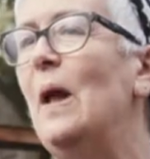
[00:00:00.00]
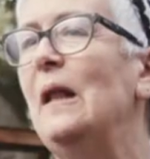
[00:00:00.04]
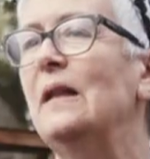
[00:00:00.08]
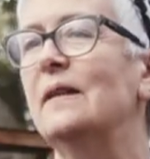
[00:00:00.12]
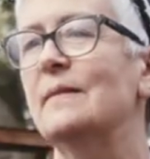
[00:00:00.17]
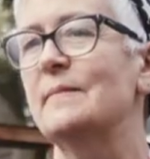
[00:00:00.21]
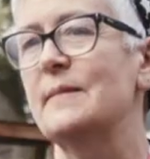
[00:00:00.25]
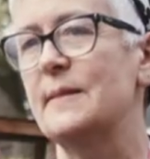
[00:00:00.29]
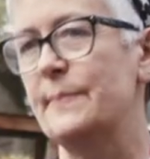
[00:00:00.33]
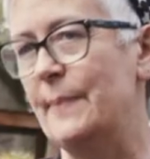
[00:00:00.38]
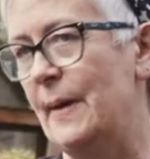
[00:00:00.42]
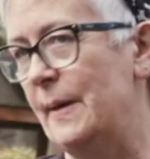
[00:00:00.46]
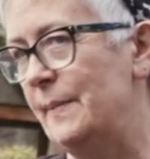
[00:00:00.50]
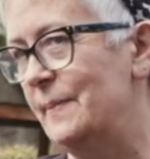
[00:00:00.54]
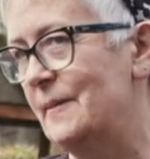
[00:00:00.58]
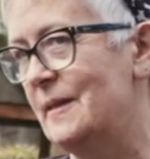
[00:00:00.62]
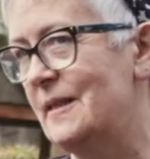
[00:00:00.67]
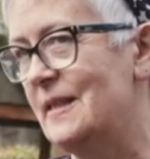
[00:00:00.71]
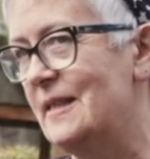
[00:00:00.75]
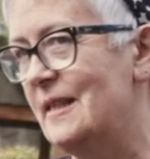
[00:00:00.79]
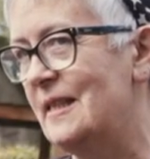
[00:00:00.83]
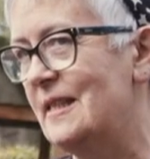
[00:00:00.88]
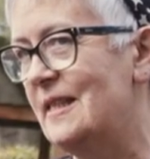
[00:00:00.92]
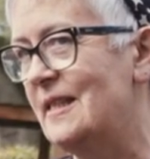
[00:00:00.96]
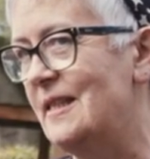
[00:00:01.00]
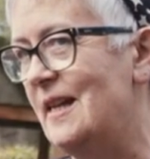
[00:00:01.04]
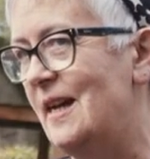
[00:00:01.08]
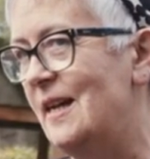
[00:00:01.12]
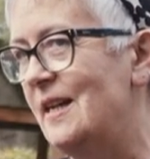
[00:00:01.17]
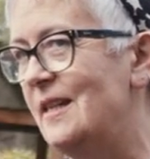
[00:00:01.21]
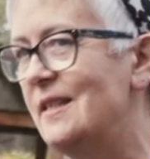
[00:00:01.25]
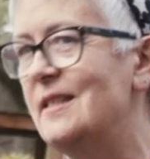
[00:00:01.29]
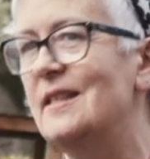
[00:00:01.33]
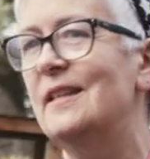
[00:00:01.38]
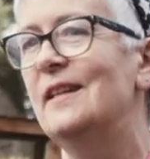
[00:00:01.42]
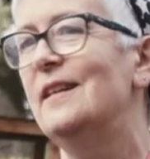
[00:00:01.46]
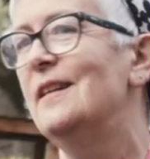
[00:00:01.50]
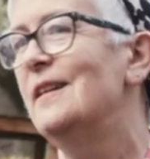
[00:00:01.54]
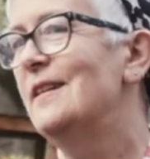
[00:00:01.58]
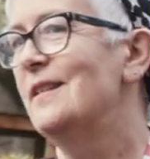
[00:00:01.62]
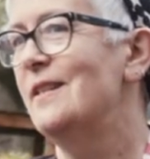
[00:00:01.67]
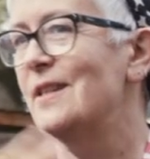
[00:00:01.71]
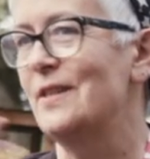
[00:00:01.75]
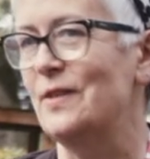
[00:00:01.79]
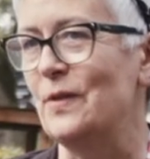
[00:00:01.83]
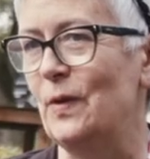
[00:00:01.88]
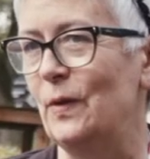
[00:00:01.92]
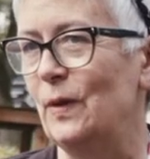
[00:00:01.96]
welcomes people to the site,
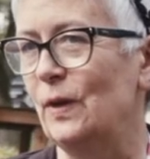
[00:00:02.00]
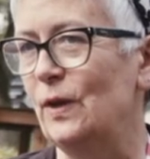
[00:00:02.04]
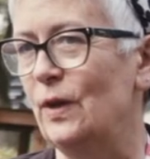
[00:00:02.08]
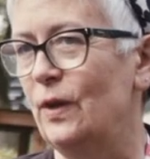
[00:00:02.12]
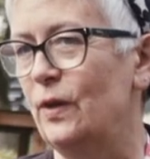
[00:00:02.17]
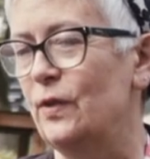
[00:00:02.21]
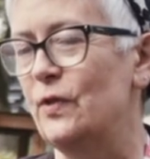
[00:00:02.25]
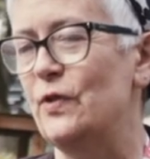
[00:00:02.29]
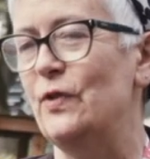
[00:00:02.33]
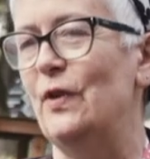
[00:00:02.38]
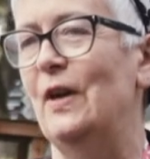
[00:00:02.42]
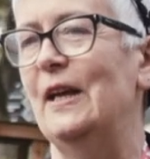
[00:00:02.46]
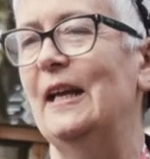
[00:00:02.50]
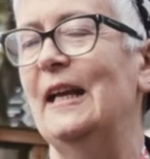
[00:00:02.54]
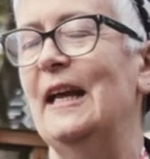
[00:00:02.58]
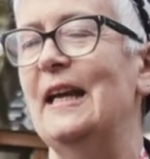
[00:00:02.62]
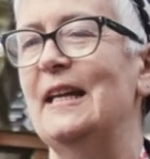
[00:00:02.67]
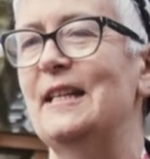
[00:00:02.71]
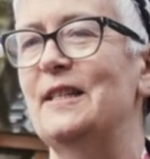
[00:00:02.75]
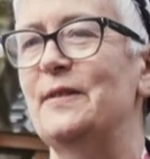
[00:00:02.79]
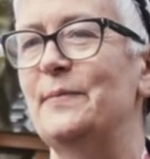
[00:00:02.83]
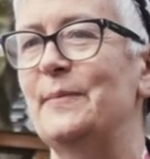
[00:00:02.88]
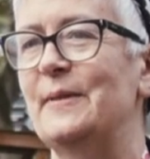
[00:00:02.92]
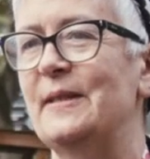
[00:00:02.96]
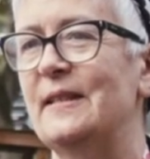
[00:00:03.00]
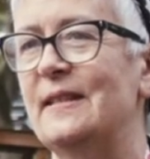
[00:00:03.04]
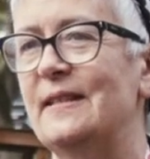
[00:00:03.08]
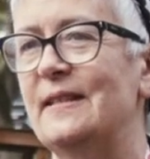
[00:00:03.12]
does all the cultural engagement.